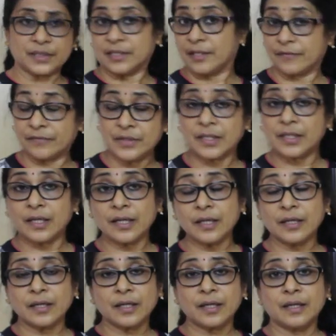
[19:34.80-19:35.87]

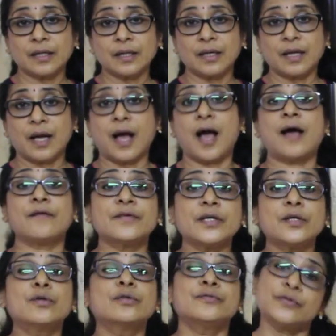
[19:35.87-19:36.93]
definitely
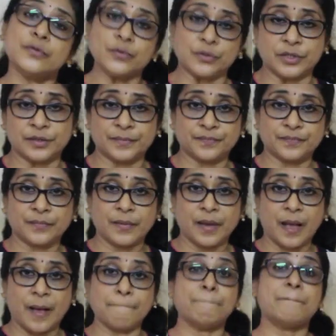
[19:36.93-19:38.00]
having good food,
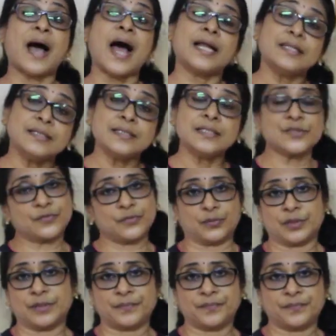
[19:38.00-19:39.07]
balanced food.
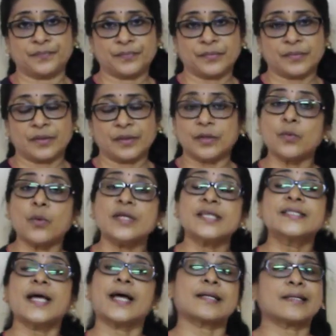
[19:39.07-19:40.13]
Now what
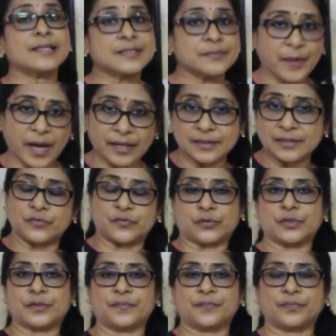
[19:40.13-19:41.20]
exactly is balanced
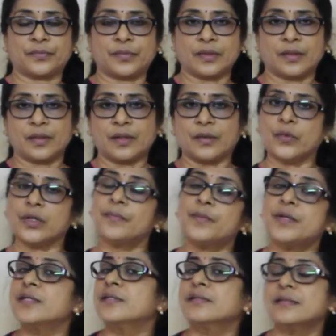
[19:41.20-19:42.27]
food? When a
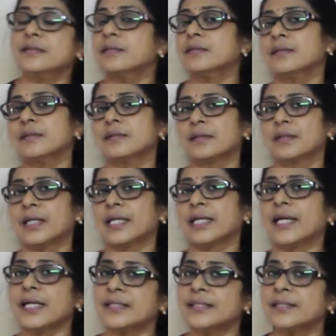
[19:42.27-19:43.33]
person
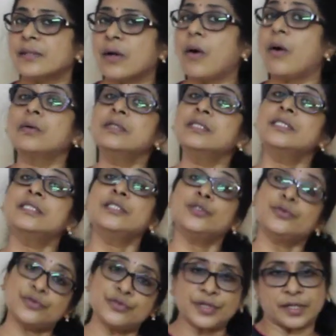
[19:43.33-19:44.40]
gets all the
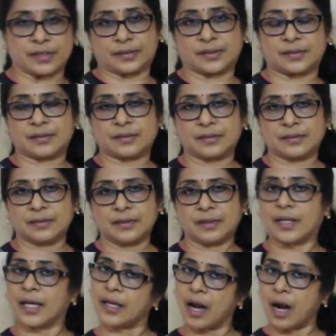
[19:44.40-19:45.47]
nutrients
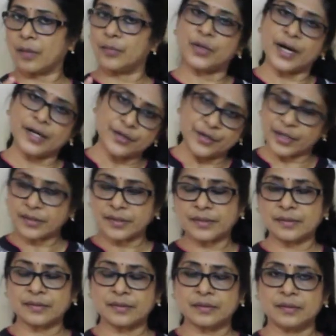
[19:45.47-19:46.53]
like
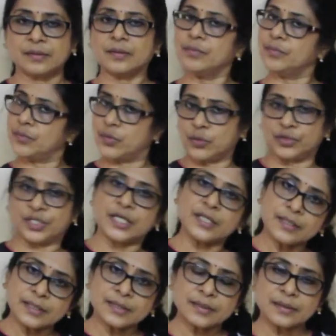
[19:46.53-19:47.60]
carbohydrates,
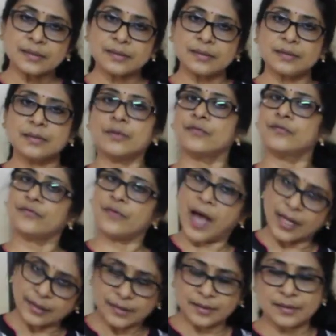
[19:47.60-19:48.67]
proteins,
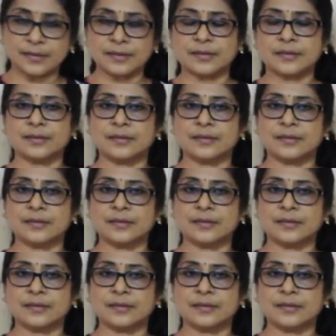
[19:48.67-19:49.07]
fats,